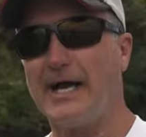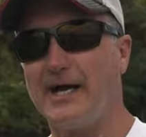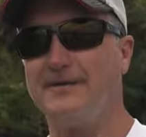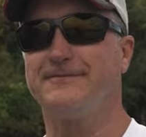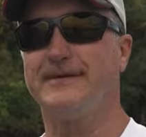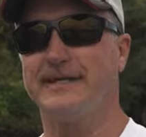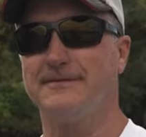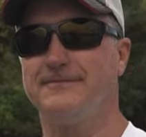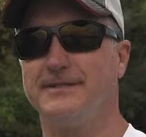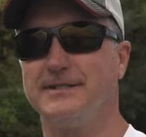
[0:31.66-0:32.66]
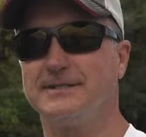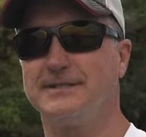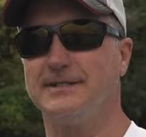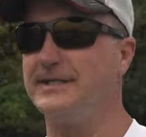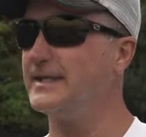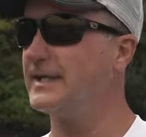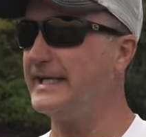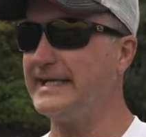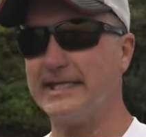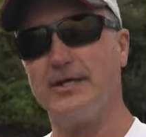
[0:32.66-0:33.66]
how to find fish in a
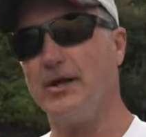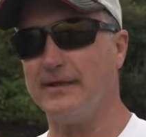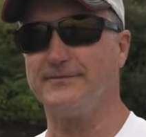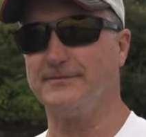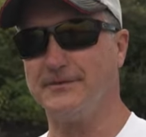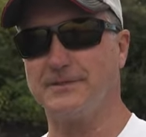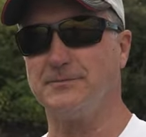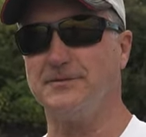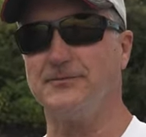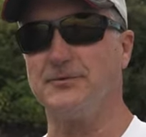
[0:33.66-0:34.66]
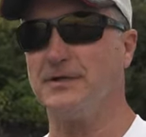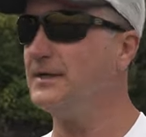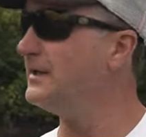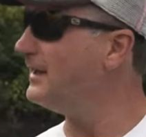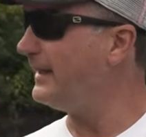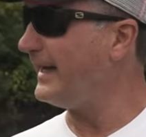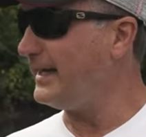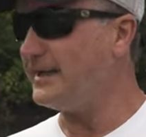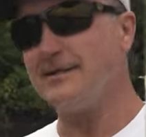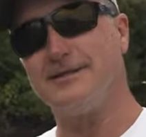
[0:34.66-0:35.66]
lake that you haven't fished before
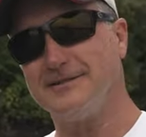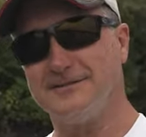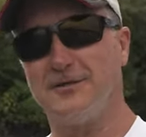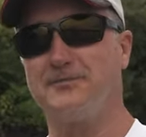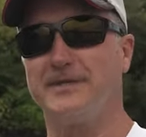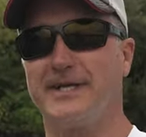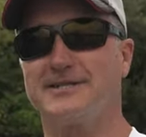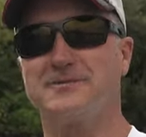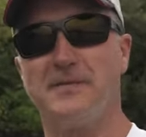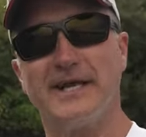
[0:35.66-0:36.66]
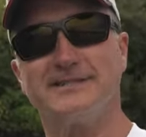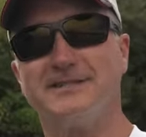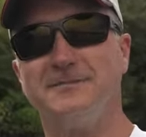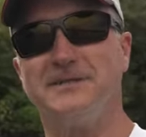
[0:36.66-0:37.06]
and hopefully catch some bass in the